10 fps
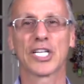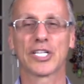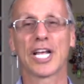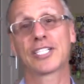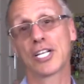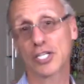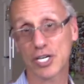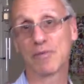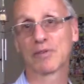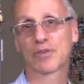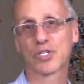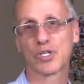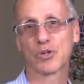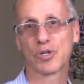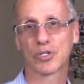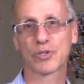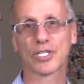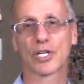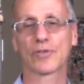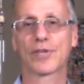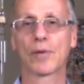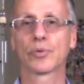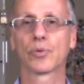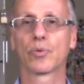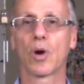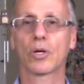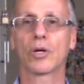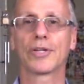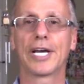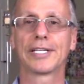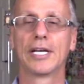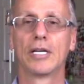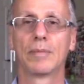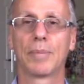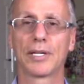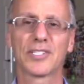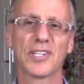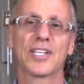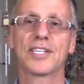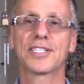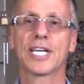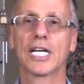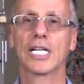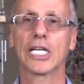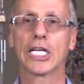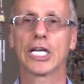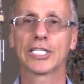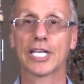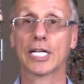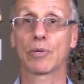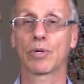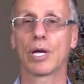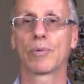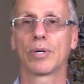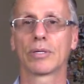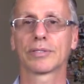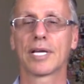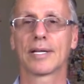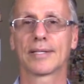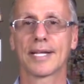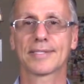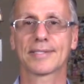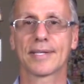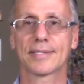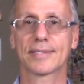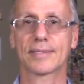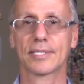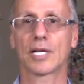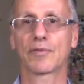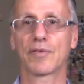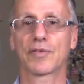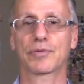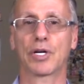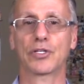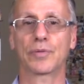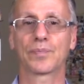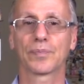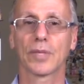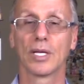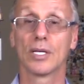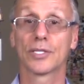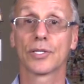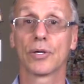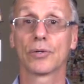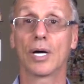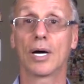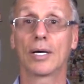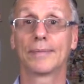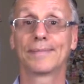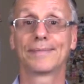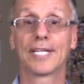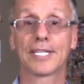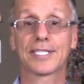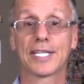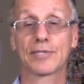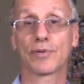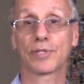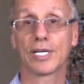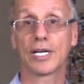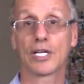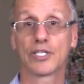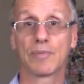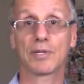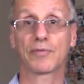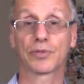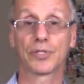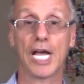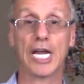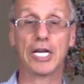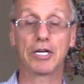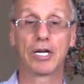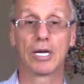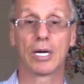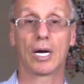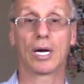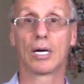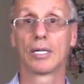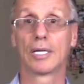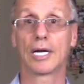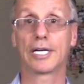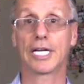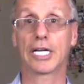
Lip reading: achievement for sure. It took a lot of time to work on that, but it's not necessarily exactly what I want, and that's kind of a frustration. So that's for the achievement for today. I learned